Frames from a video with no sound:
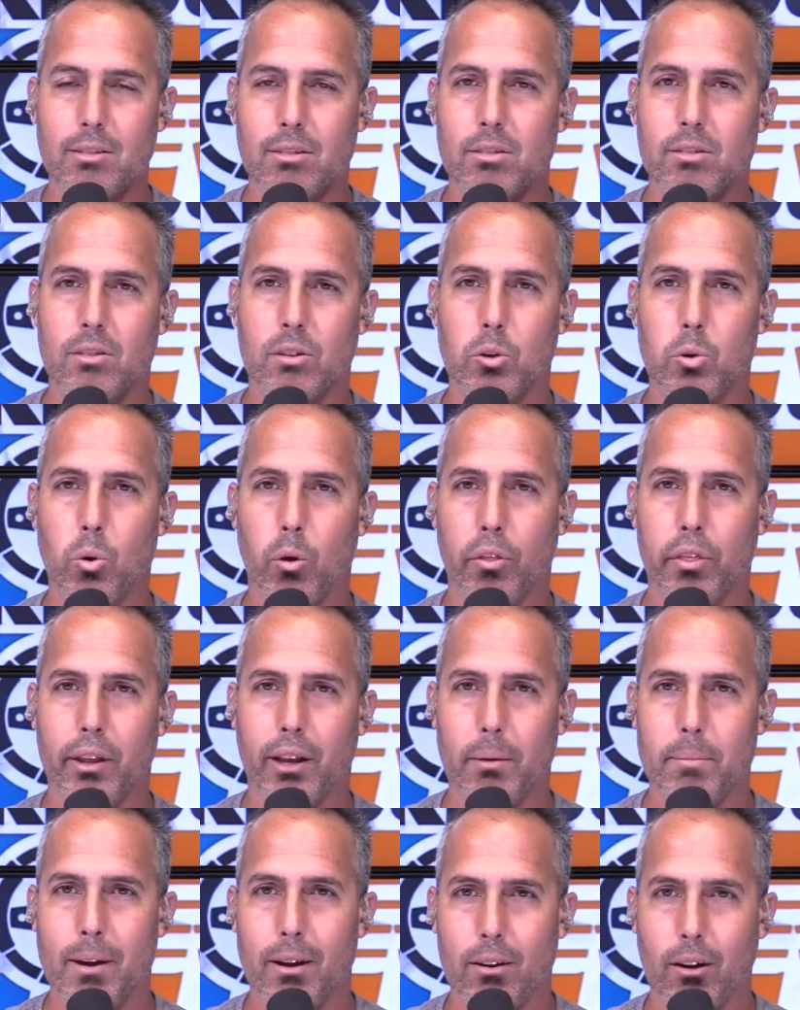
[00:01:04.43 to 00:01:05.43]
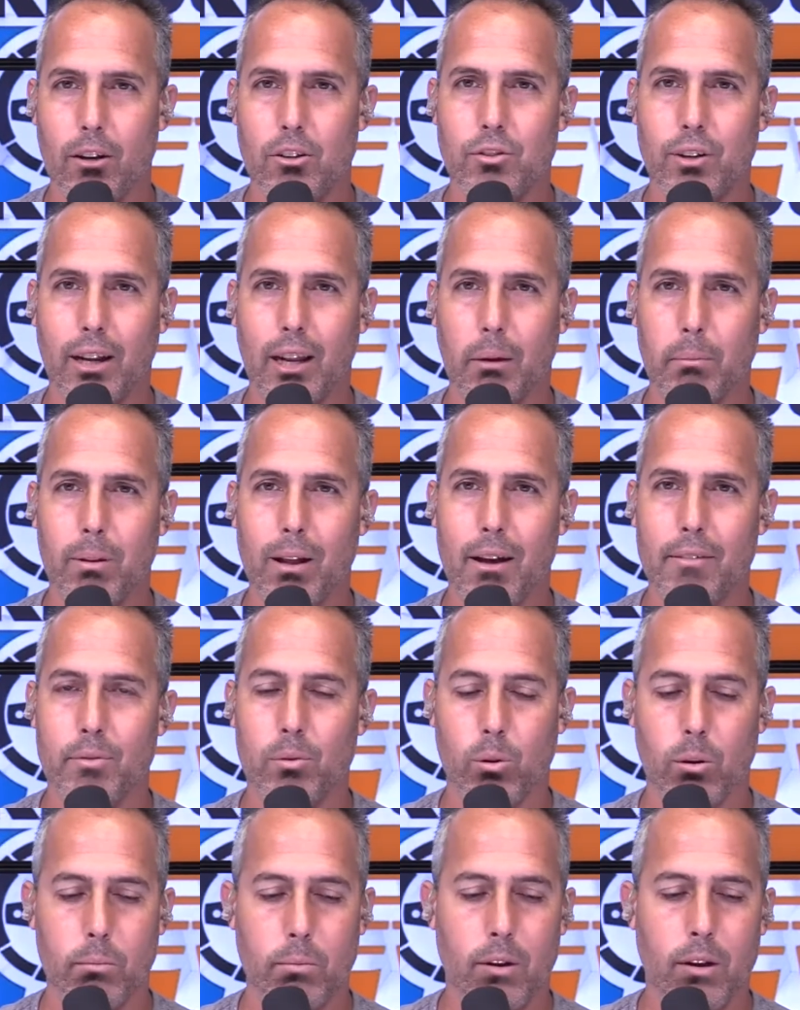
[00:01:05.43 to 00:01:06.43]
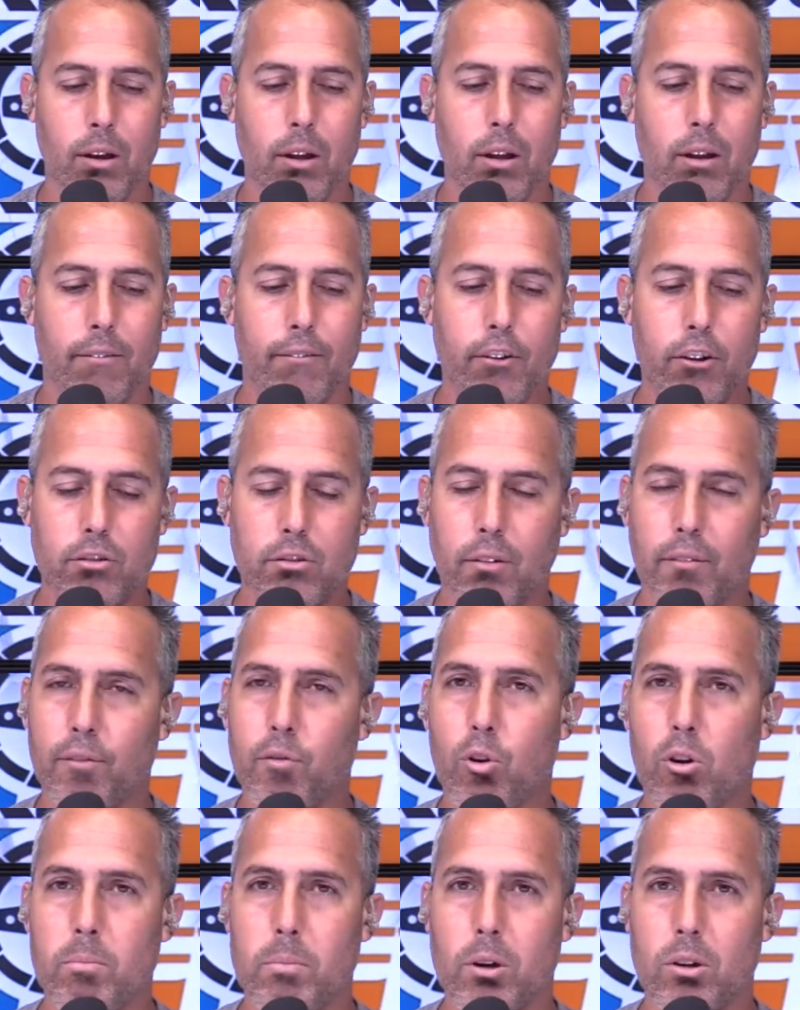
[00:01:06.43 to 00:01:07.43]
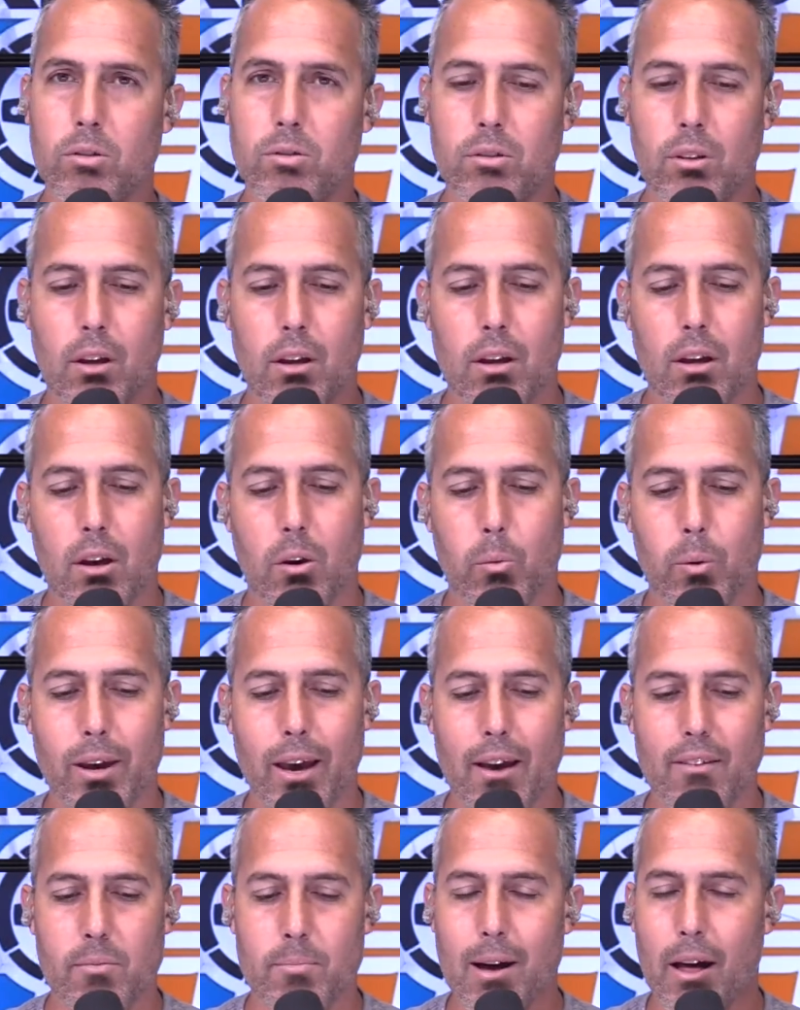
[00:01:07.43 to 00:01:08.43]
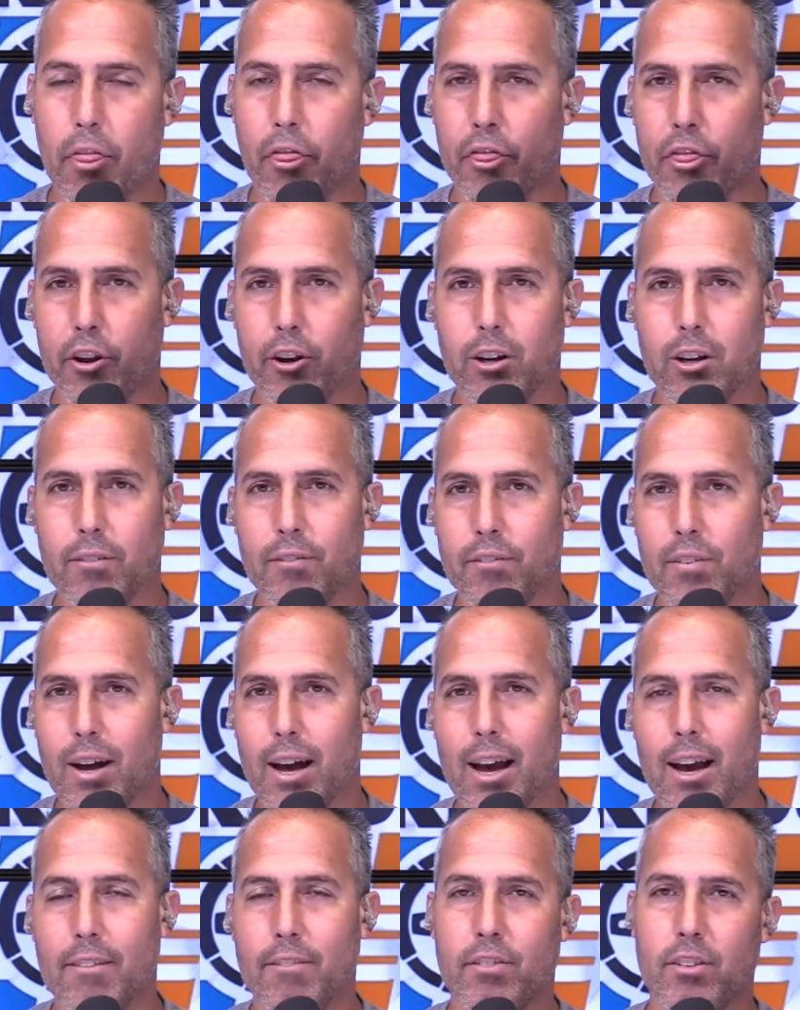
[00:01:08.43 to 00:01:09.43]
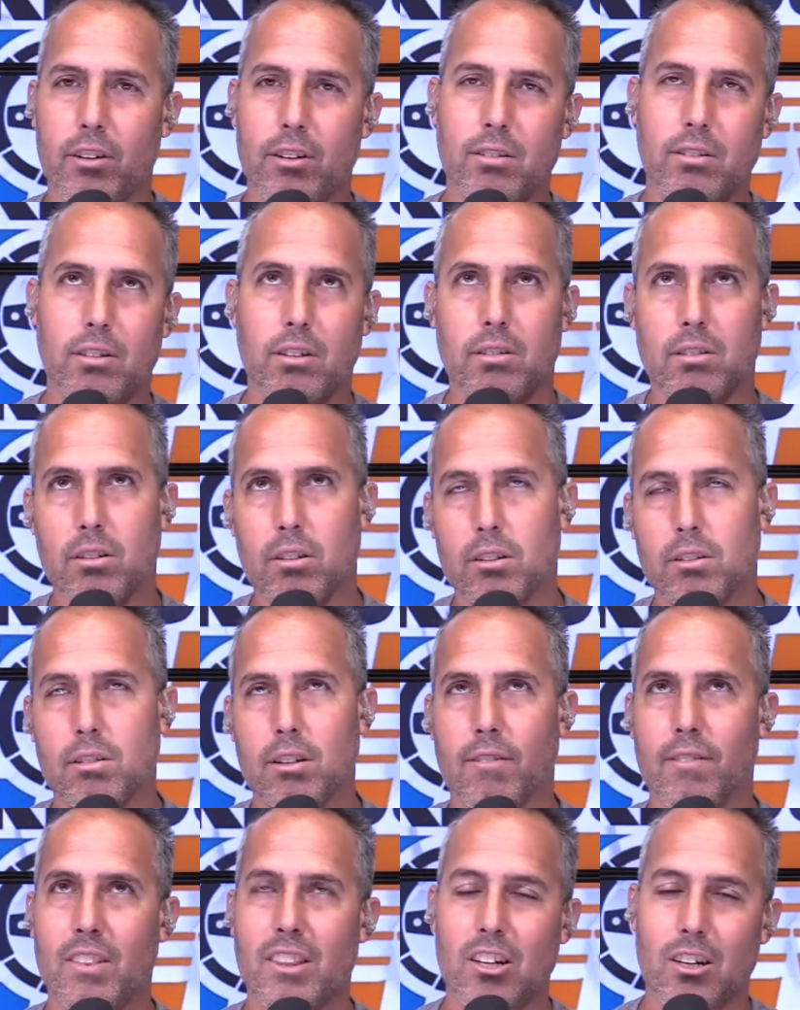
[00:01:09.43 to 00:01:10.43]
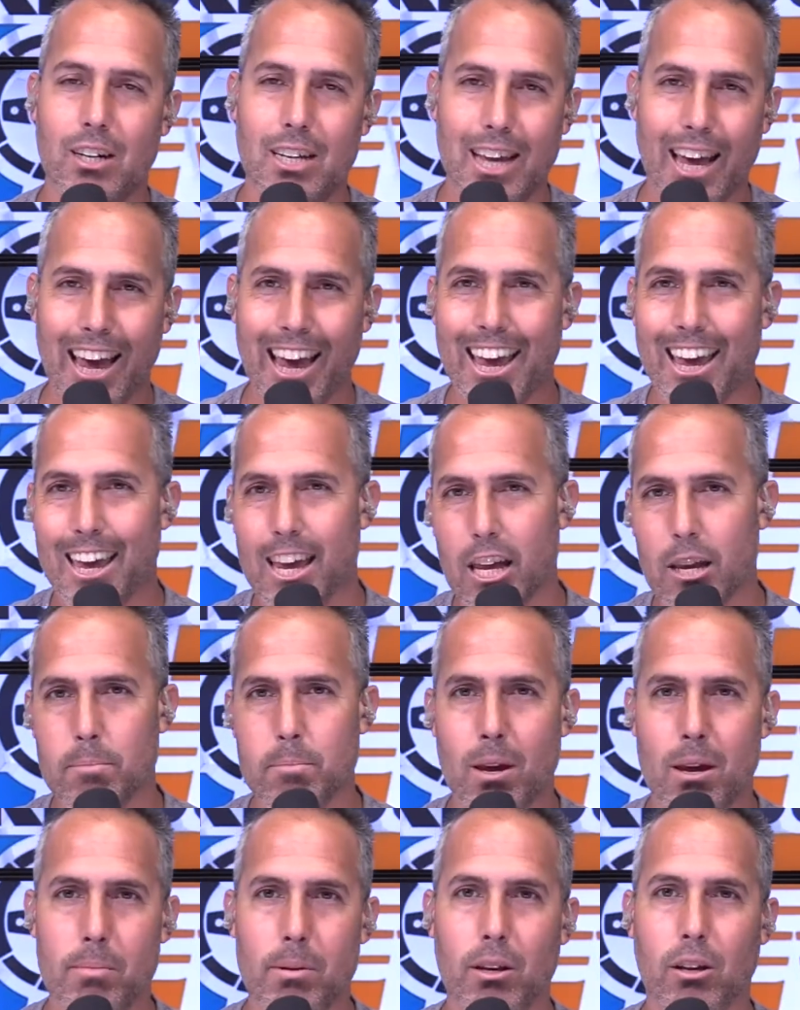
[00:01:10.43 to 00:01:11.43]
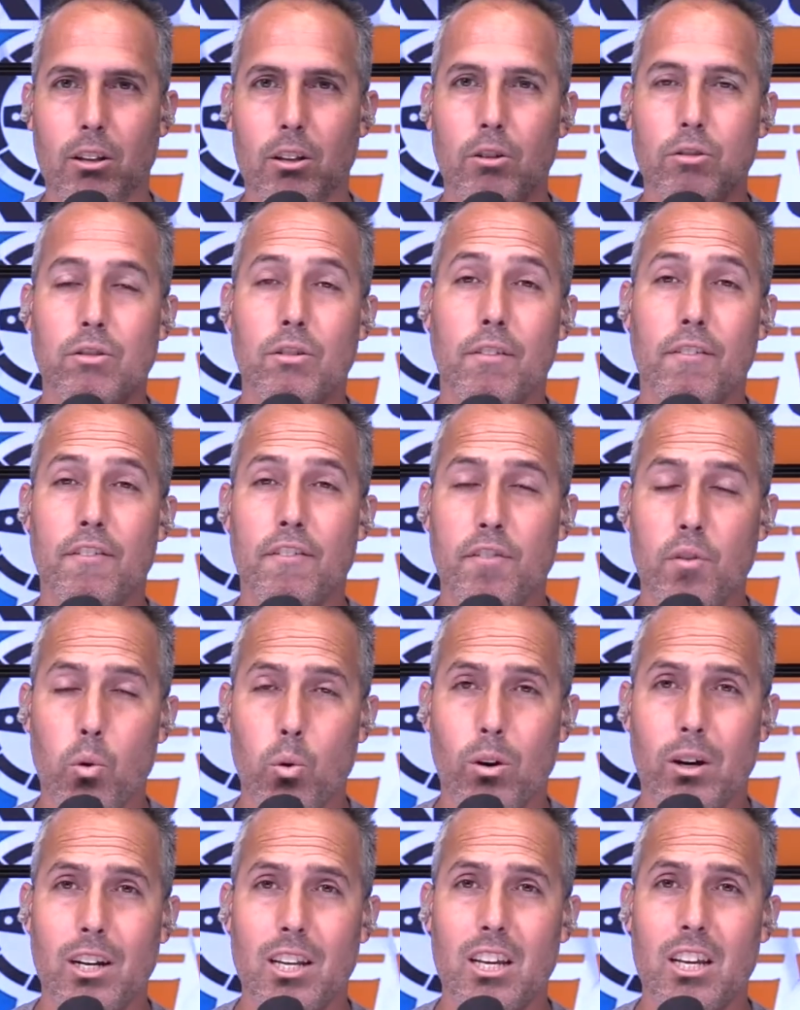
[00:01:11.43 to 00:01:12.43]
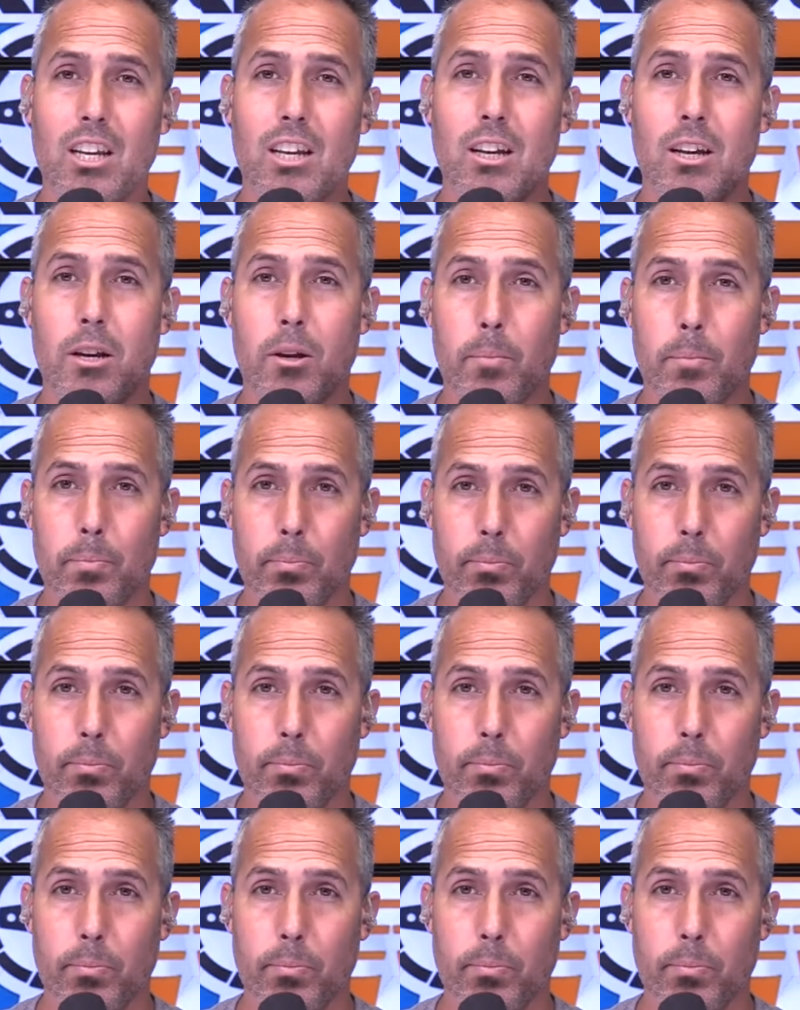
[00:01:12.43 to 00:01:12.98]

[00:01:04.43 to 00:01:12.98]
and this is the cool thing about our training platform, first and foremost, we have about 35, 36, 37, 38, maybe close to 40